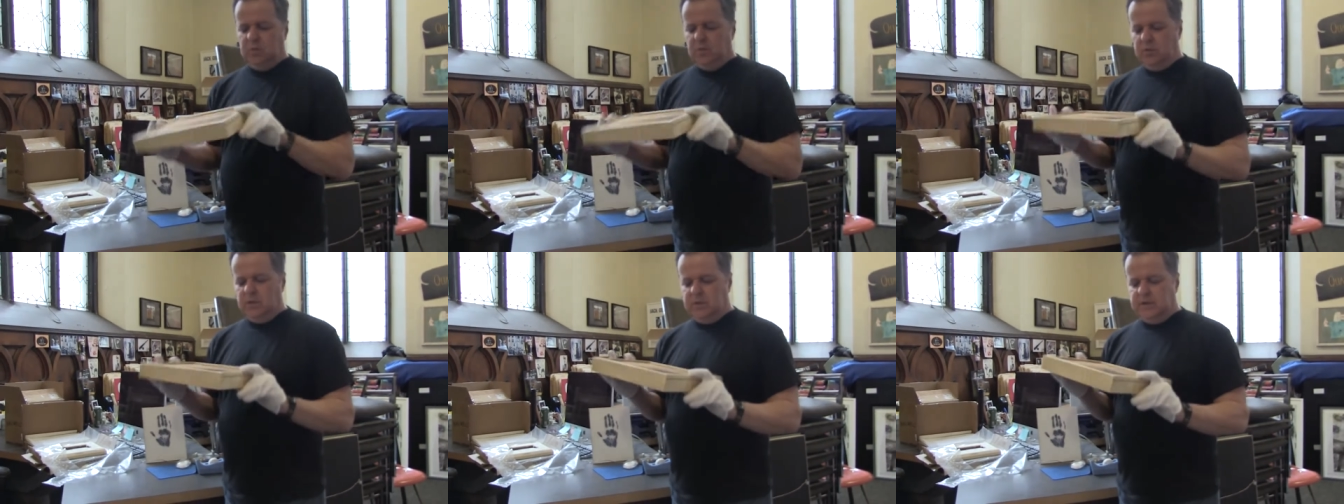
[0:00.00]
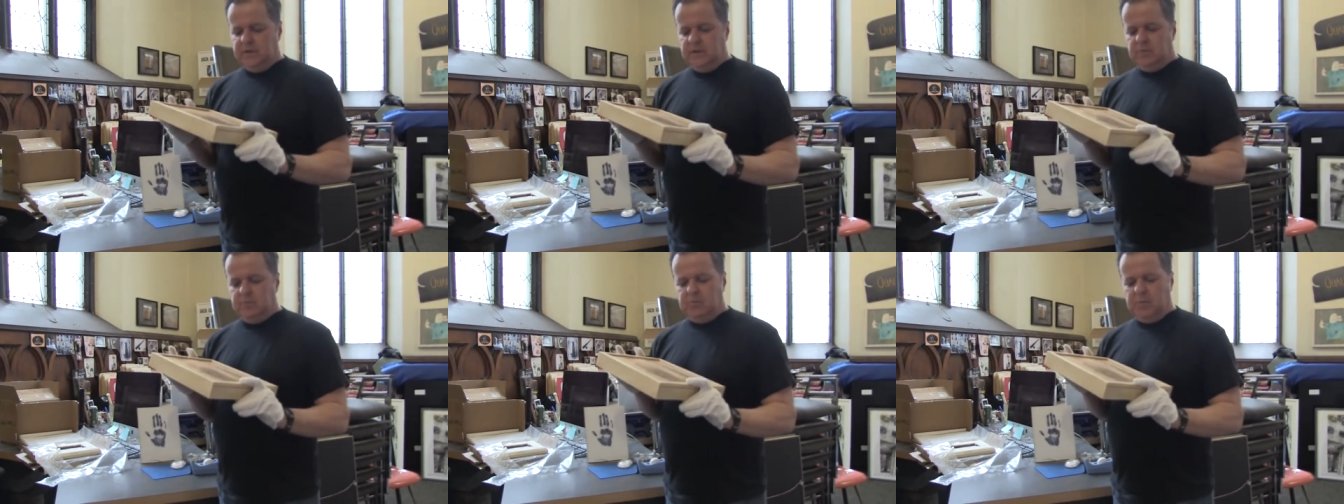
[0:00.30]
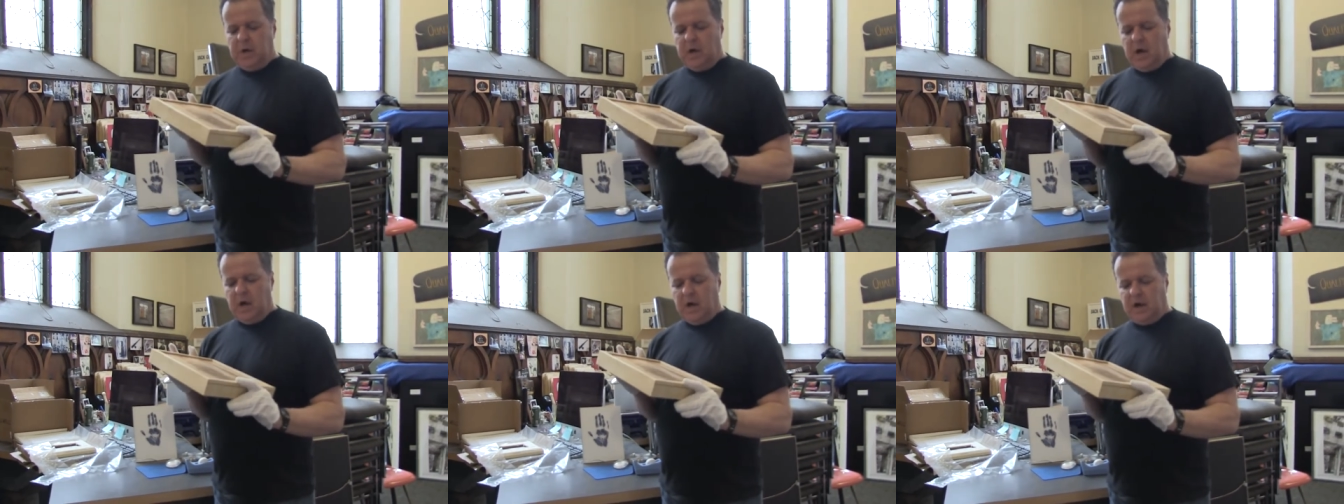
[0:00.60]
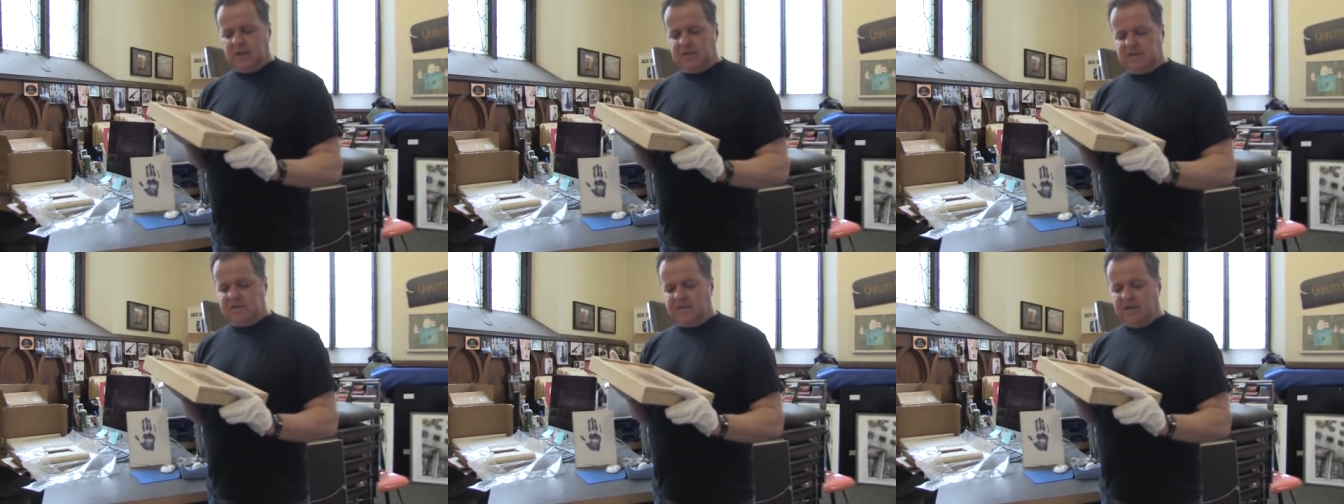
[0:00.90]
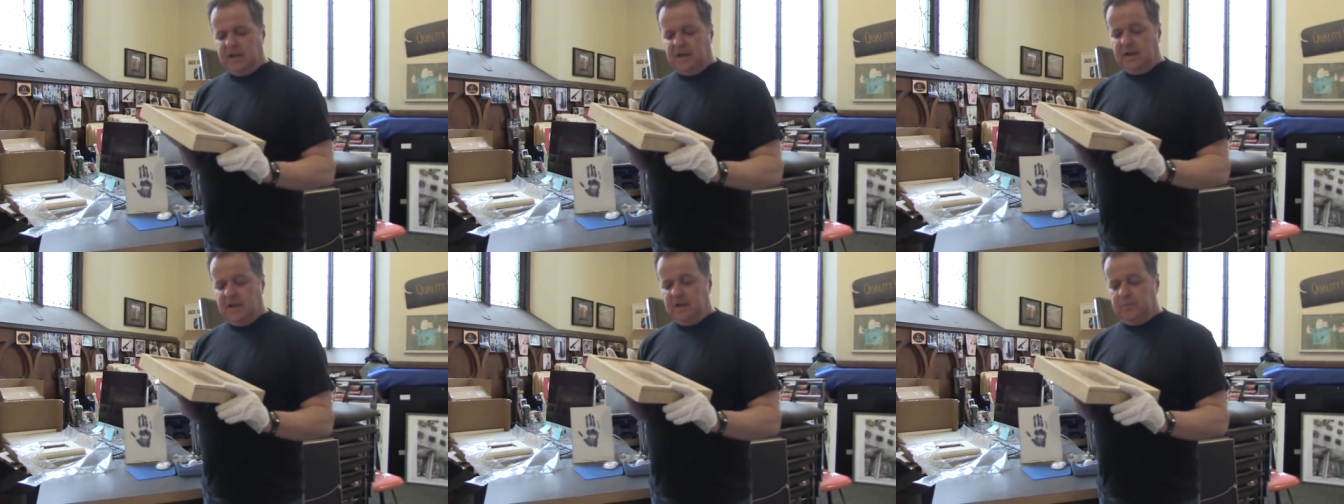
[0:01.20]
wooden box
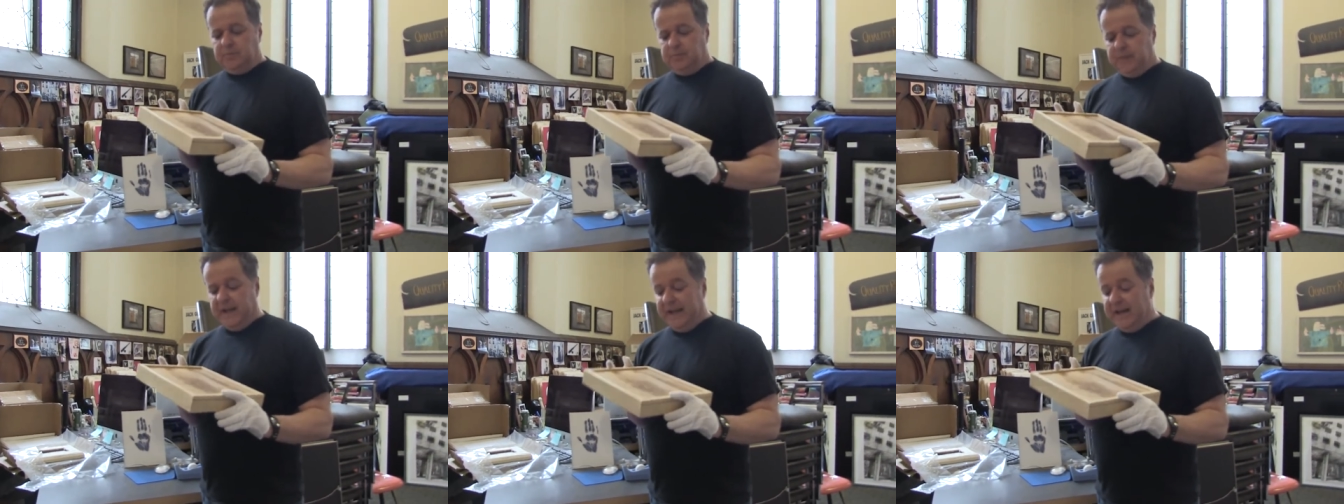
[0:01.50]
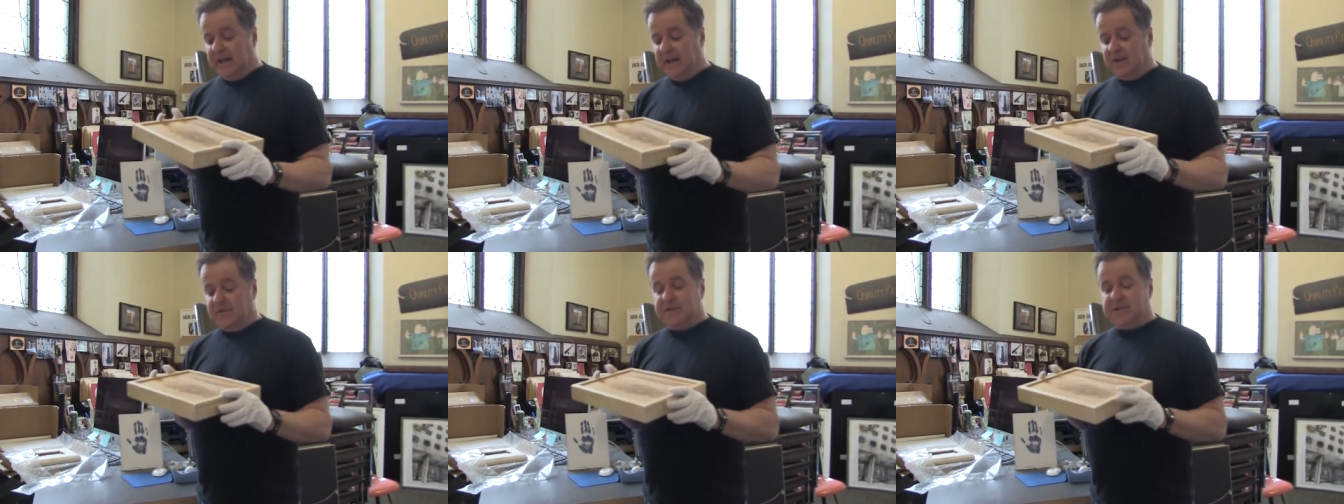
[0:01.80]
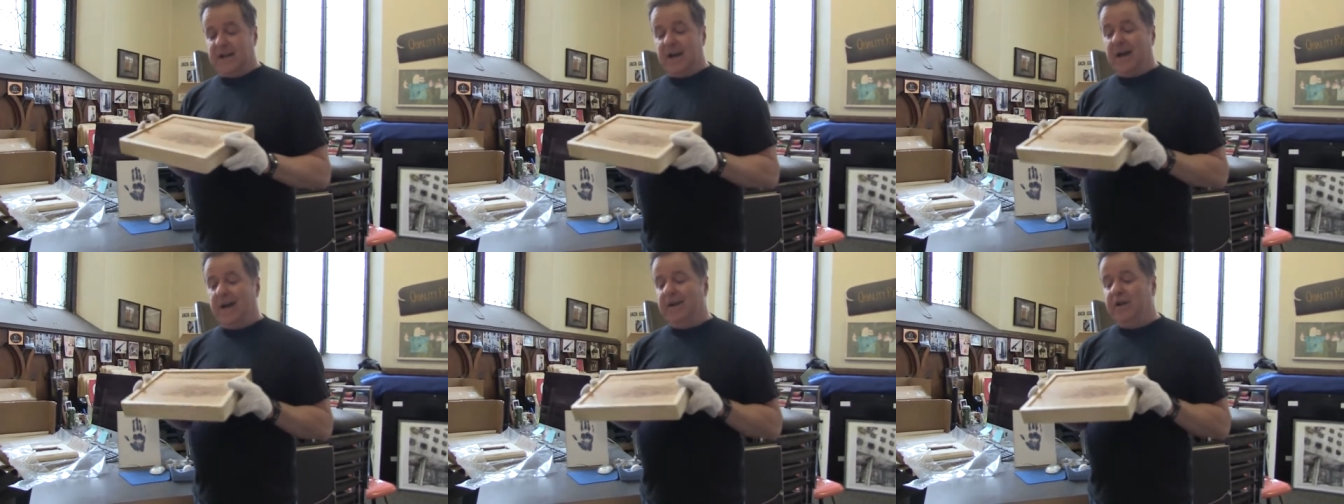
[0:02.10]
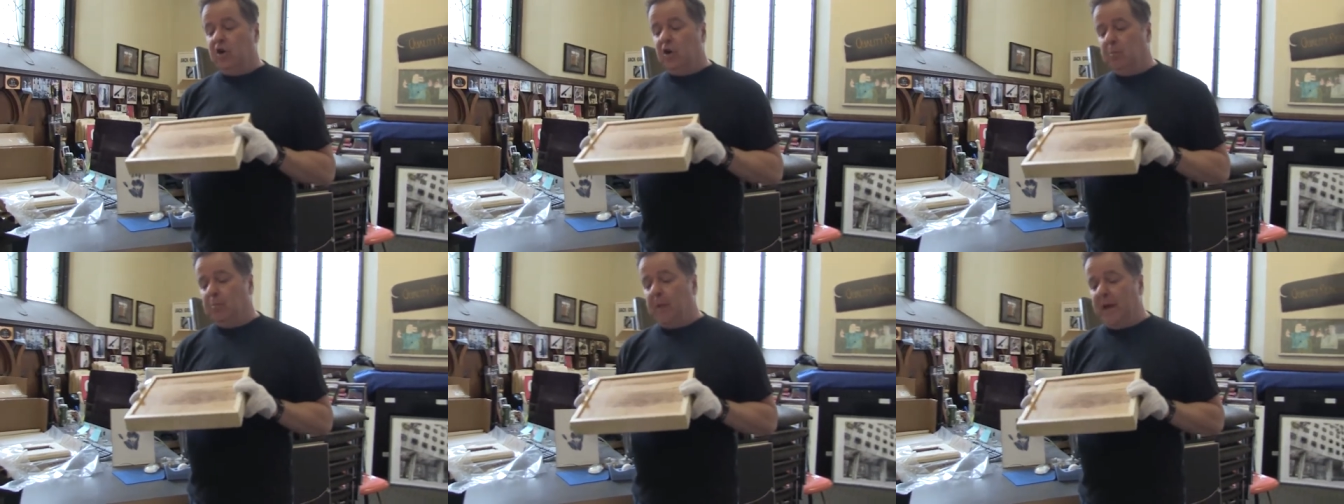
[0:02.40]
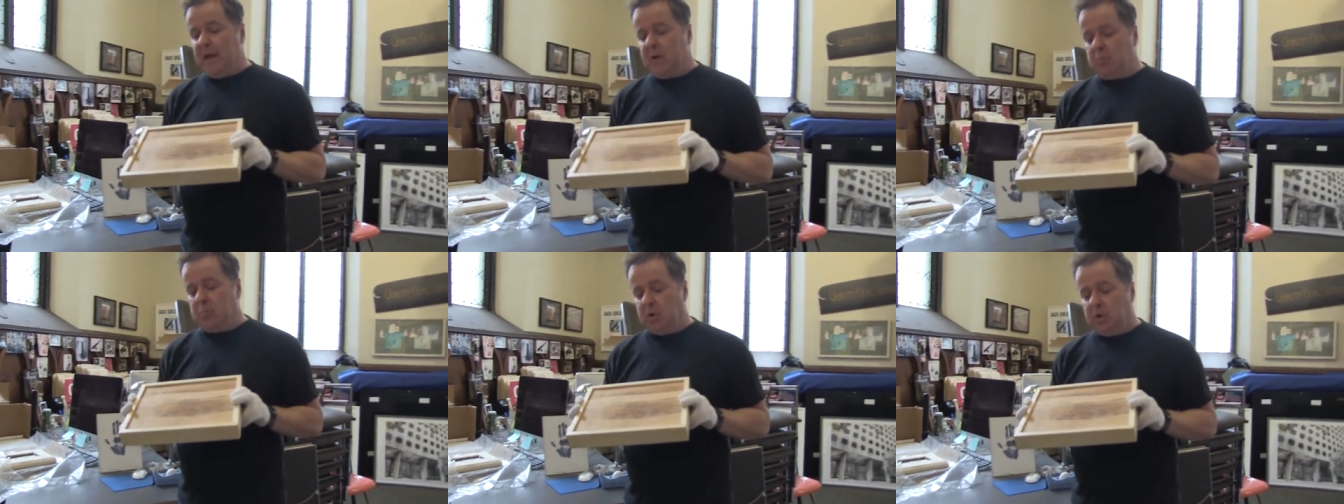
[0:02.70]
made out of tiger
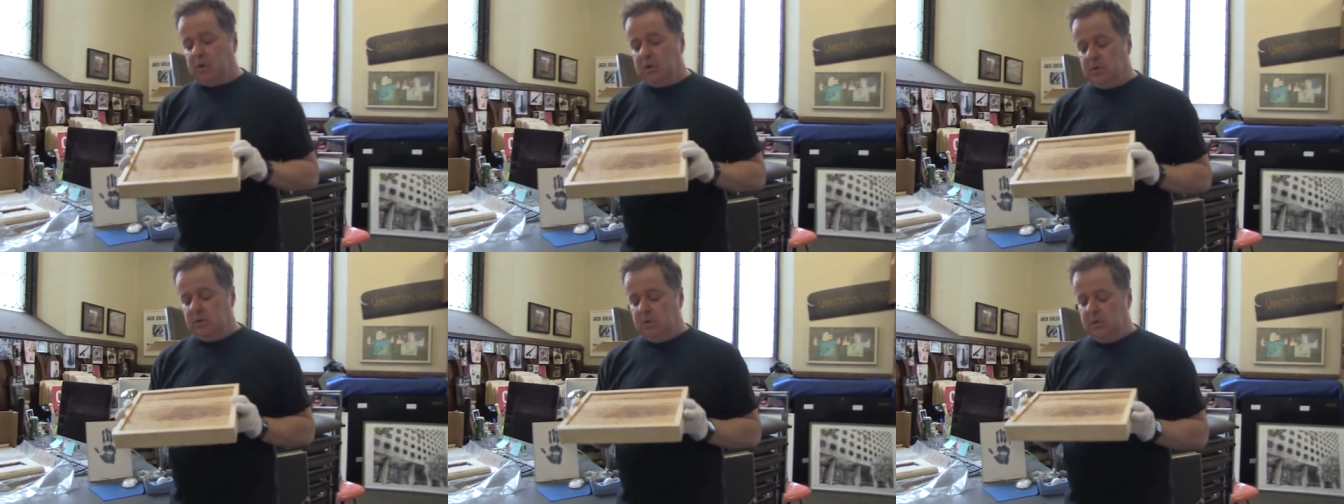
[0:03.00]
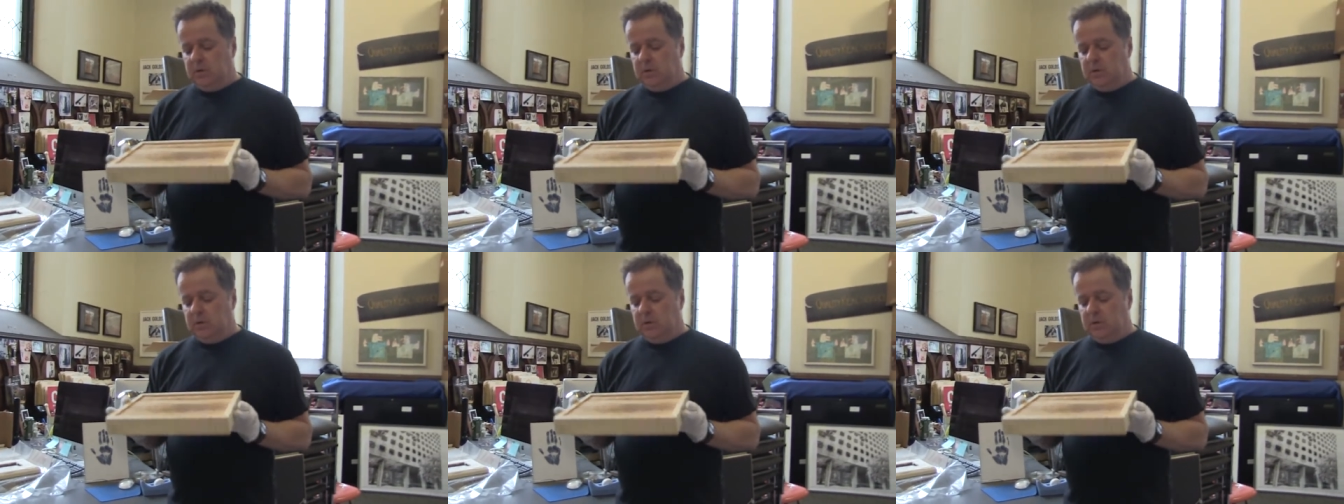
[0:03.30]
maple,